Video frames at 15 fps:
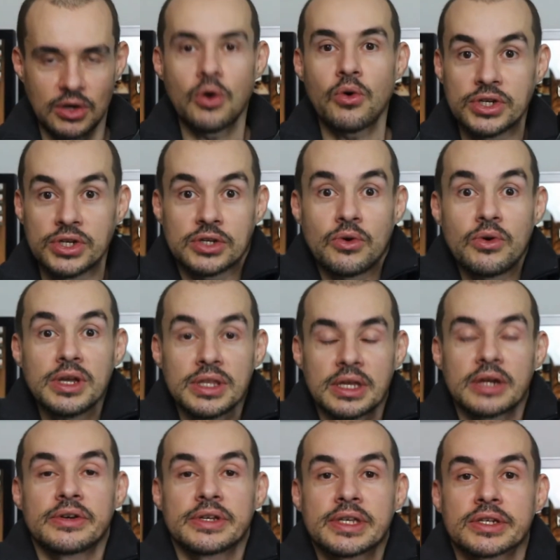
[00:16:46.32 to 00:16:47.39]
just going there
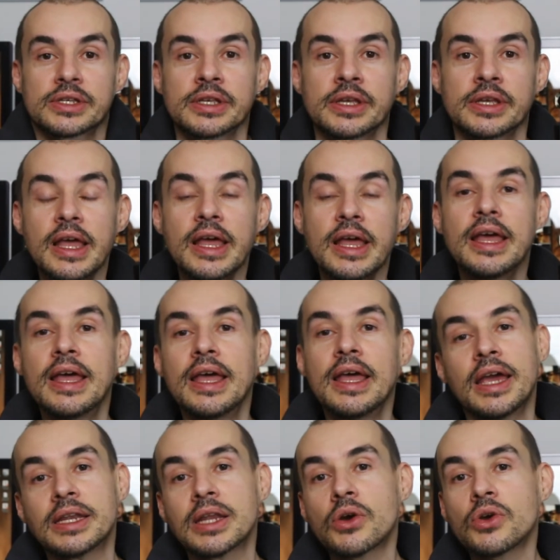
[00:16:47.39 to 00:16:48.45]
essentially.
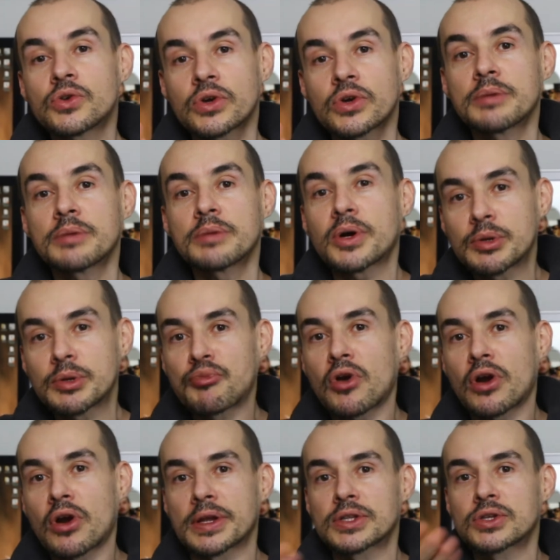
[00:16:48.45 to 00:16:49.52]
And now you're talking about a
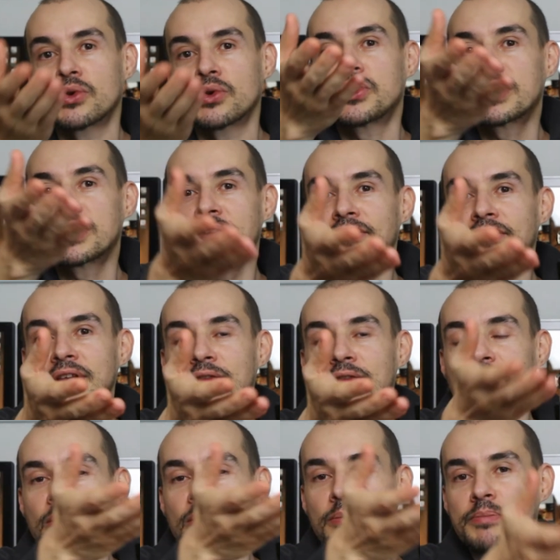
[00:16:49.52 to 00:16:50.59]
product. So you shift it
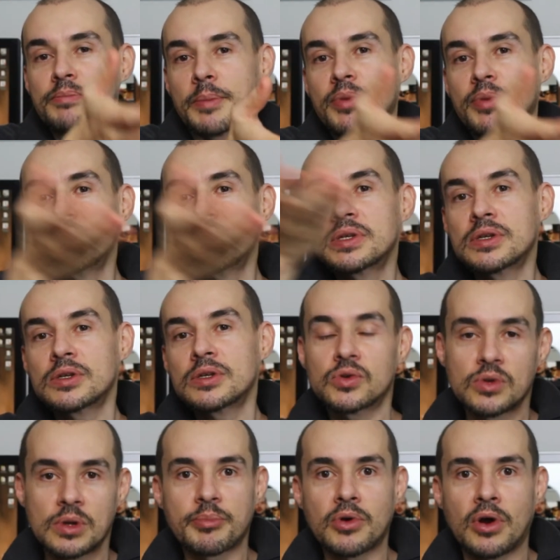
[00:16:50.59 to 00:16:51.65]
from the person to
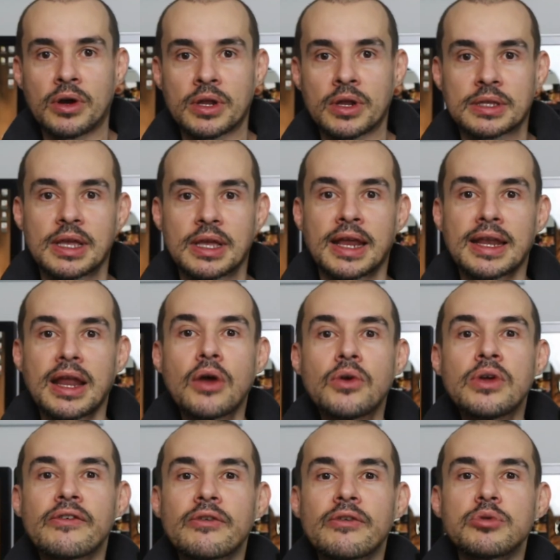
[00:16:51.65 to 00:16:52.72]
the product. And now you
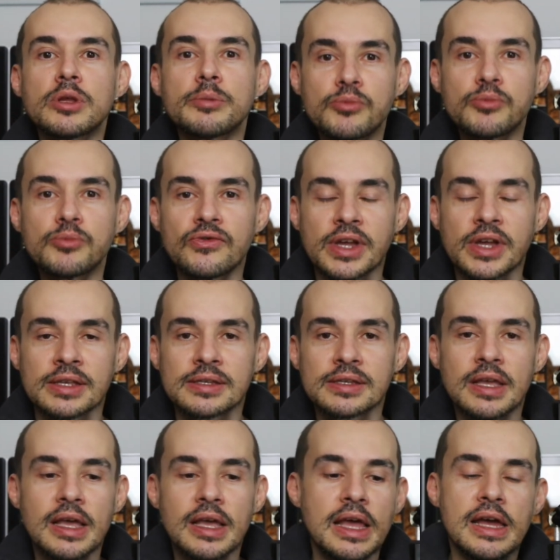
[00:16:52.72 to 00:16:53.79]
have a bulletproof case.
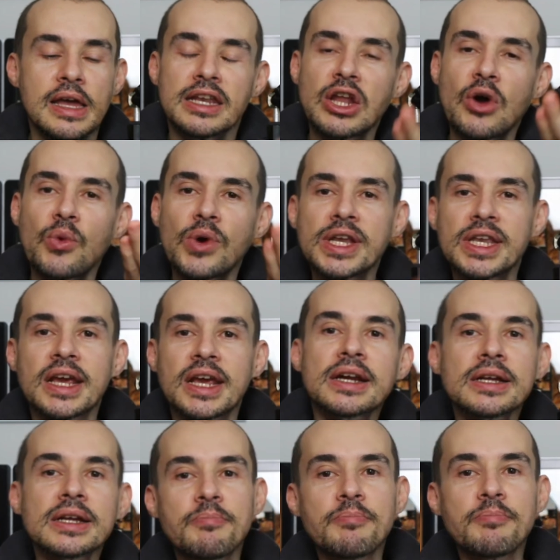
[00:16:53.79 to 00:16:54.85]
Now when they are
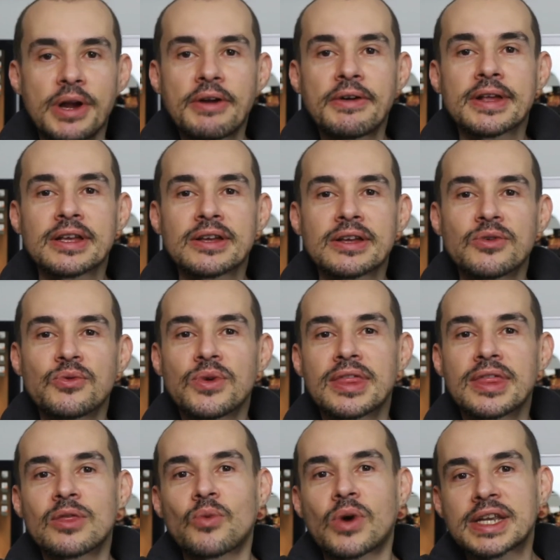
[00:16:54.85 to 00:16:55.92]
comparing
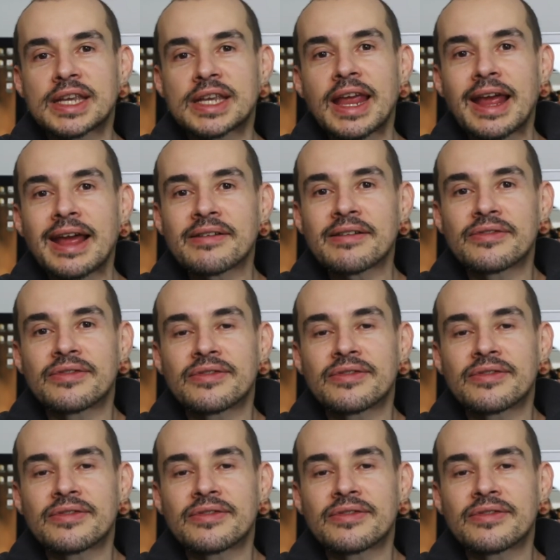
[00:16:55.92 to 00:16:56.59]
with what they have